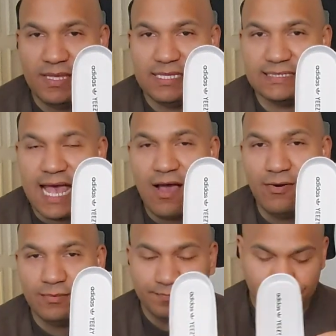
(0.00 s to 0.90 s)
these
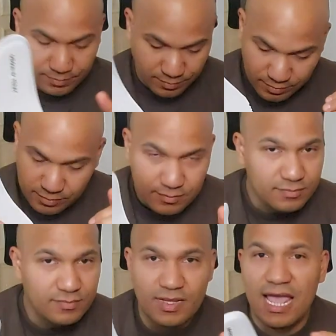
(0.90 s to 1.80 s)
out
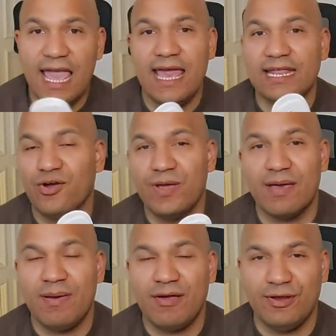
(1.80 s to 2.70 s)
and going
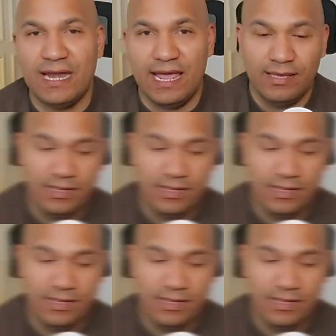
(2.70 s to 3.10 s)
about your day.